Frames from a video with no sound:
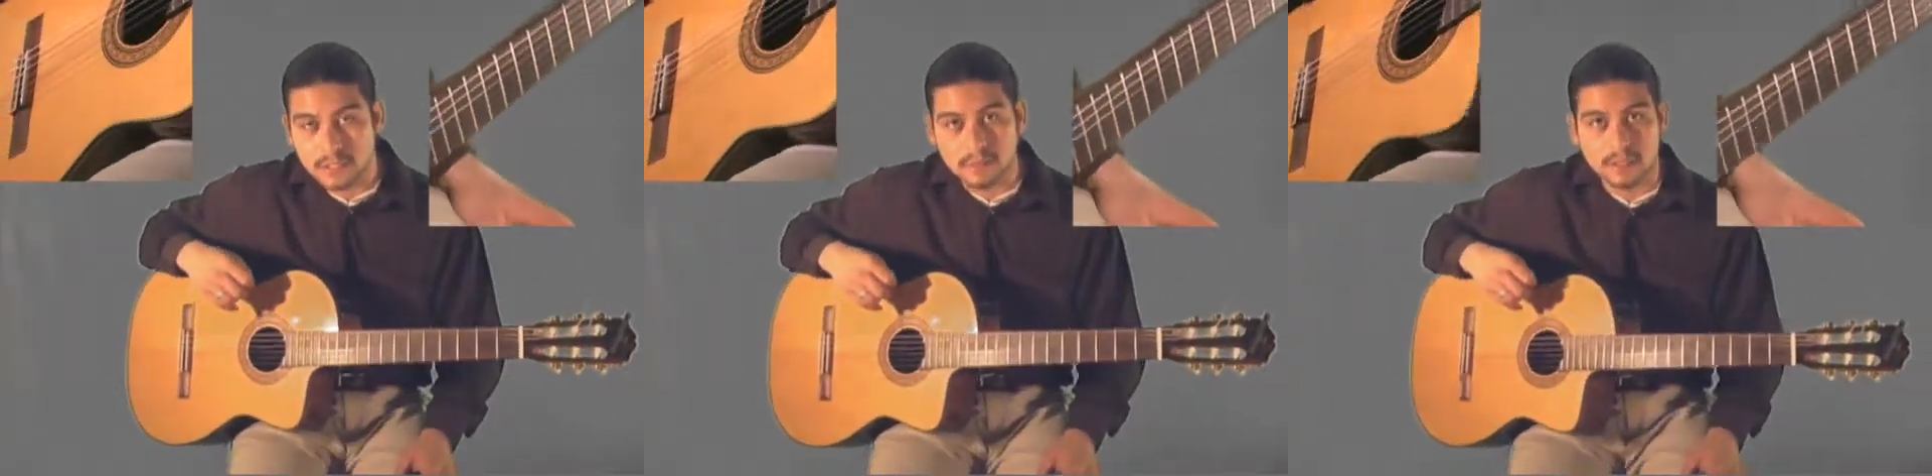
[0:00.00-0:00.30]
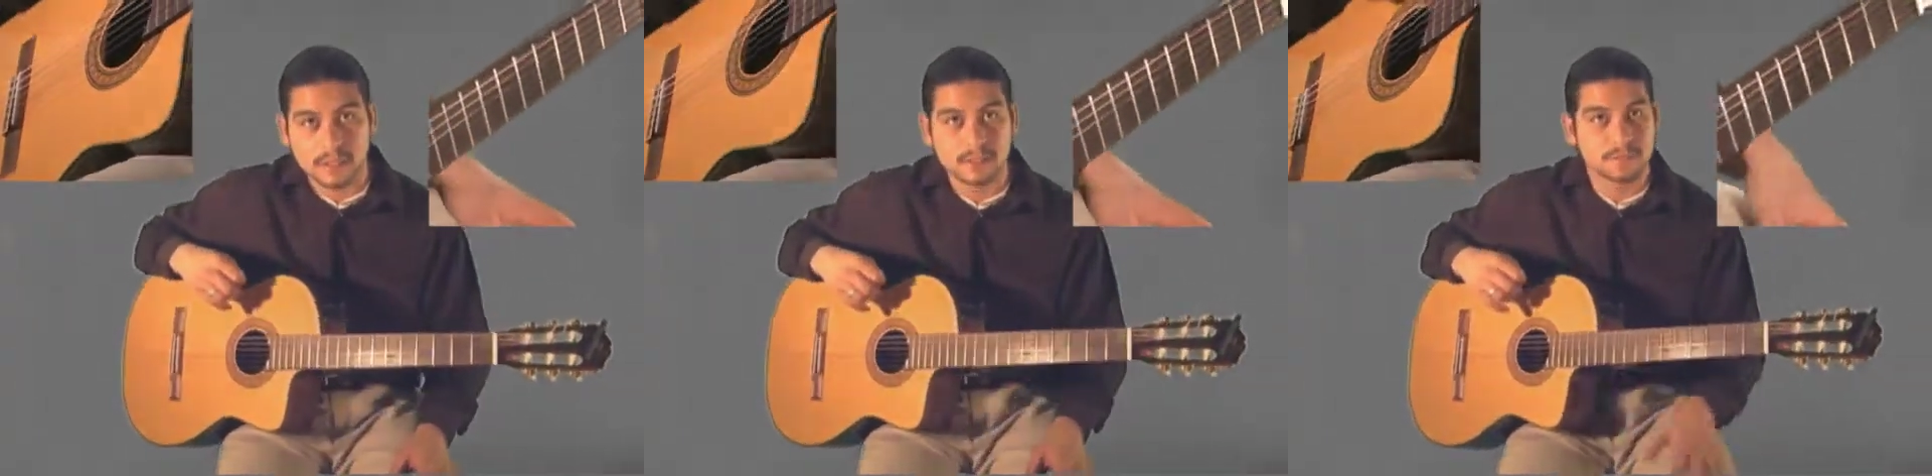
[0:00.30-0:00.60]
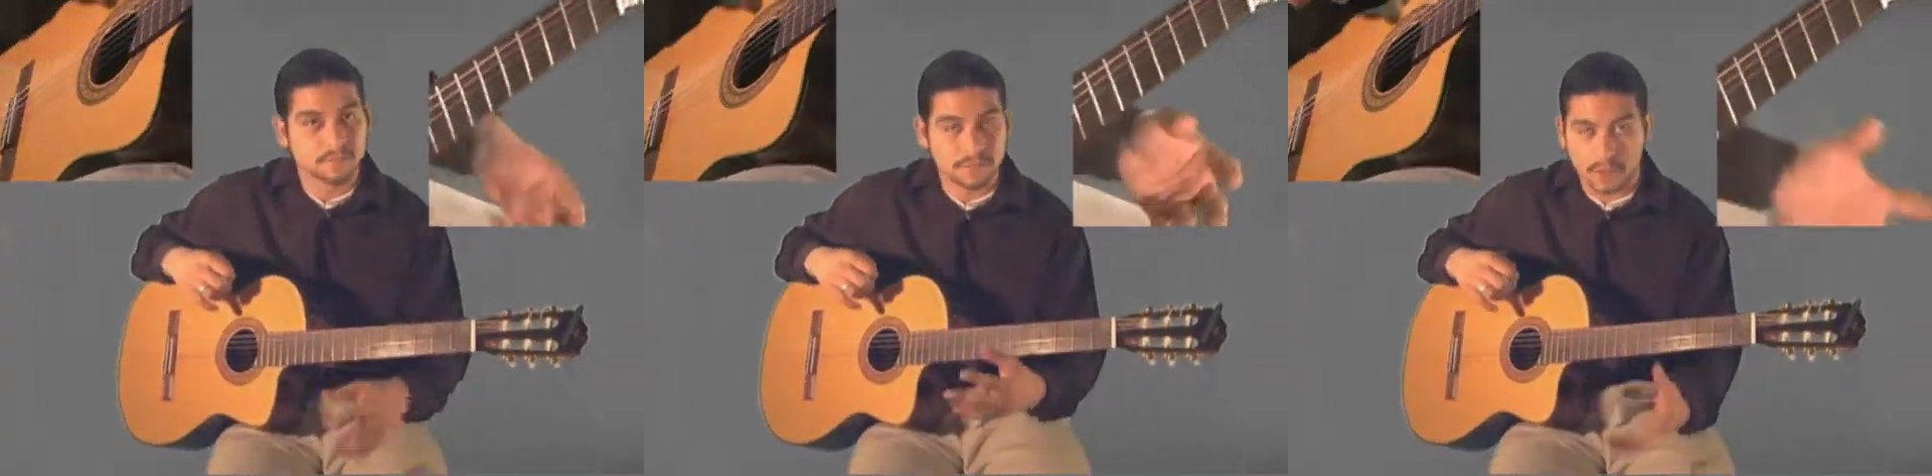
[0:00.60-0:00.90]
because
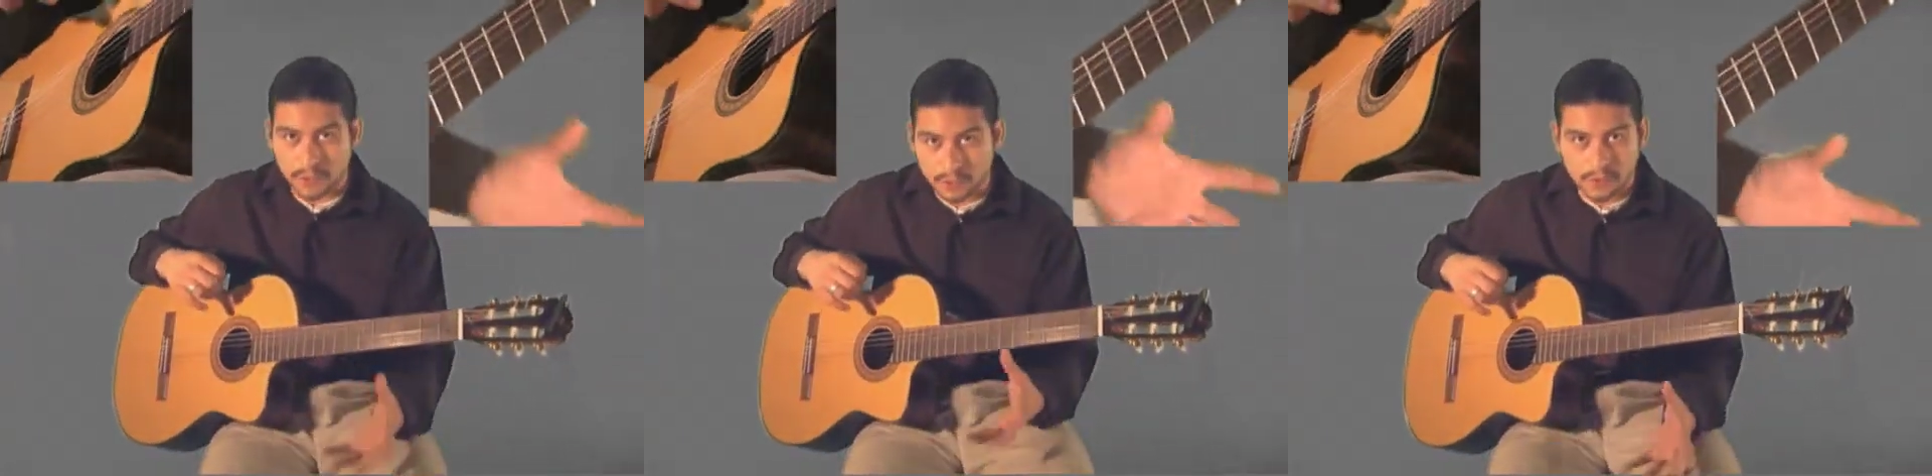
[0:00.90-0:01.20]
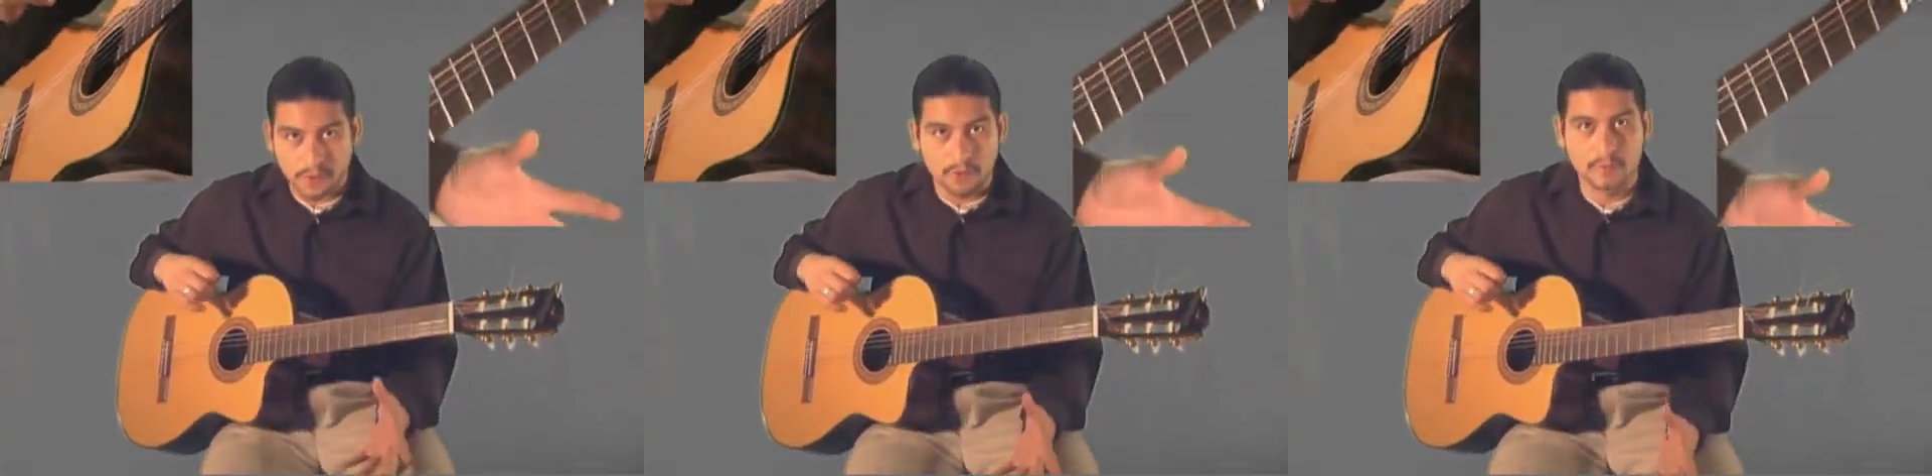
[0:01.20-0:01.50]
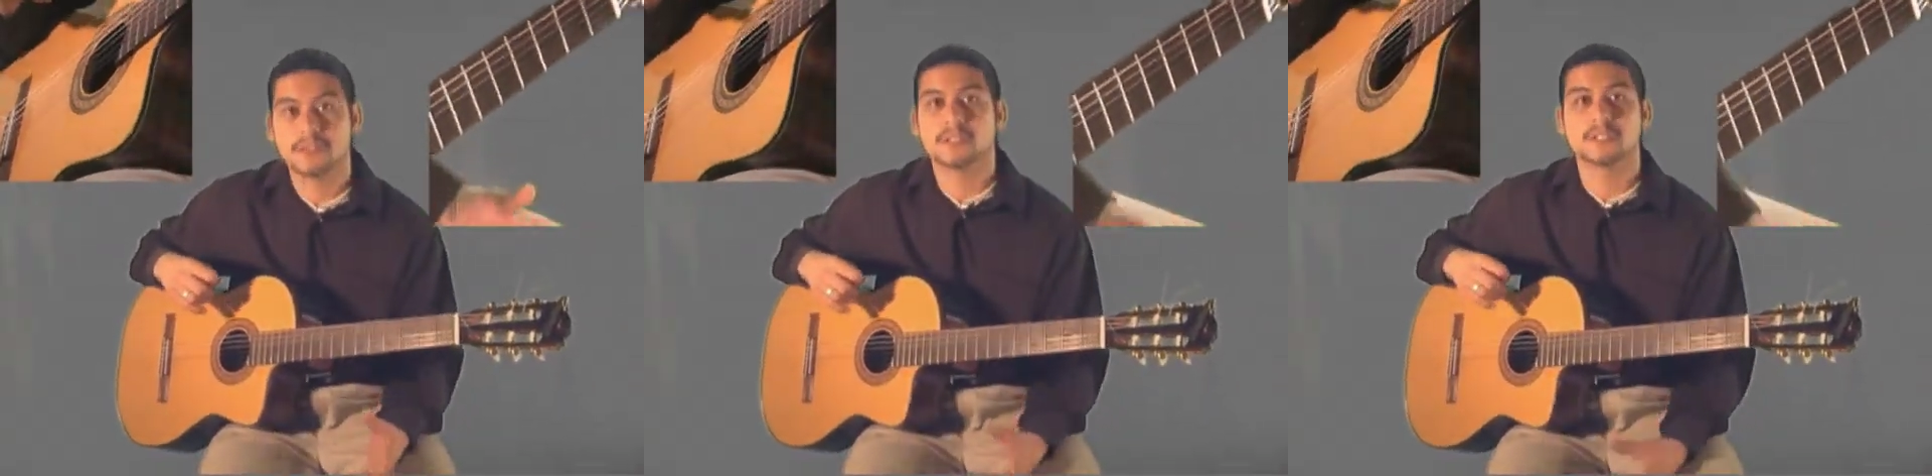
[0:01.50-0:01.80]
you're your own
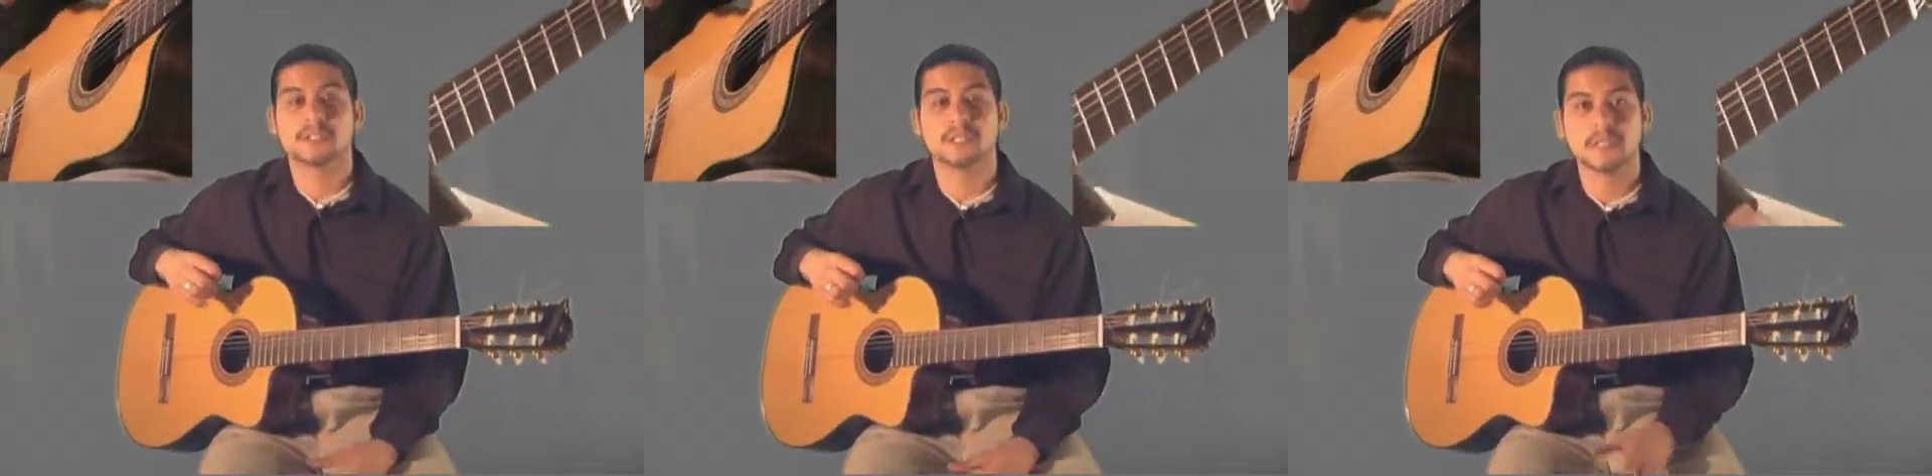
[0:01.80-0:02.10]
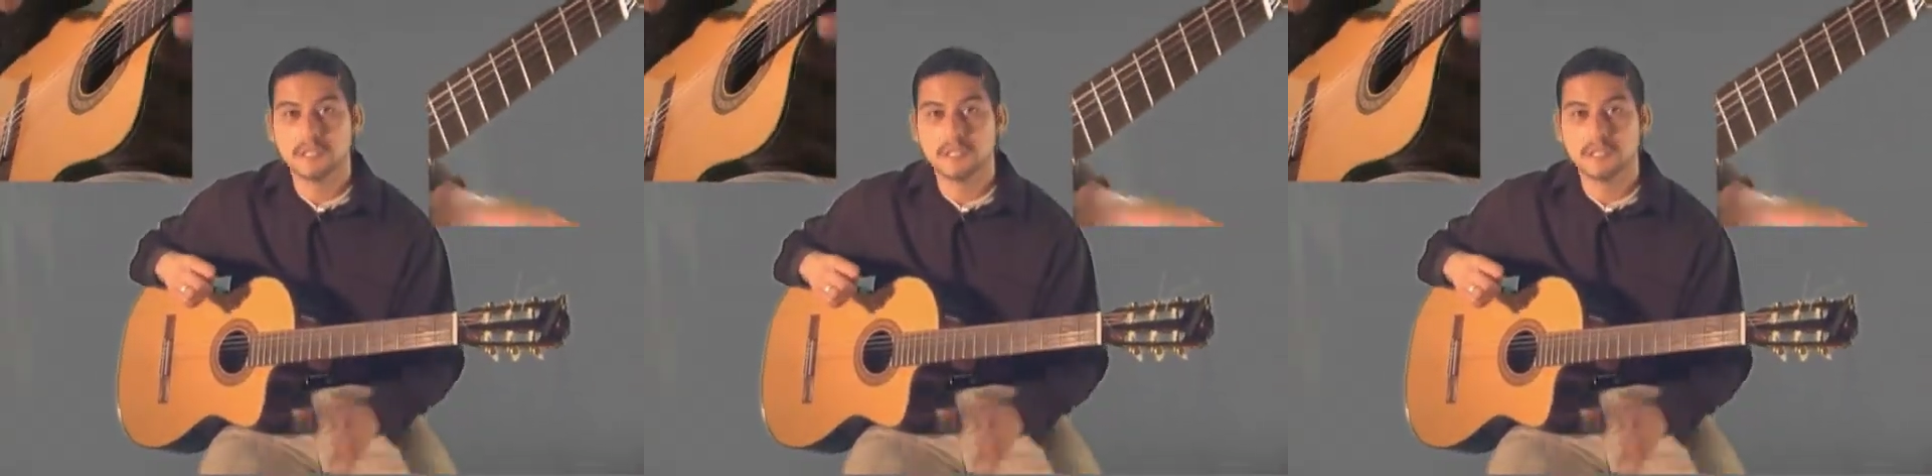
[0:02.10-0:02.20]
musician.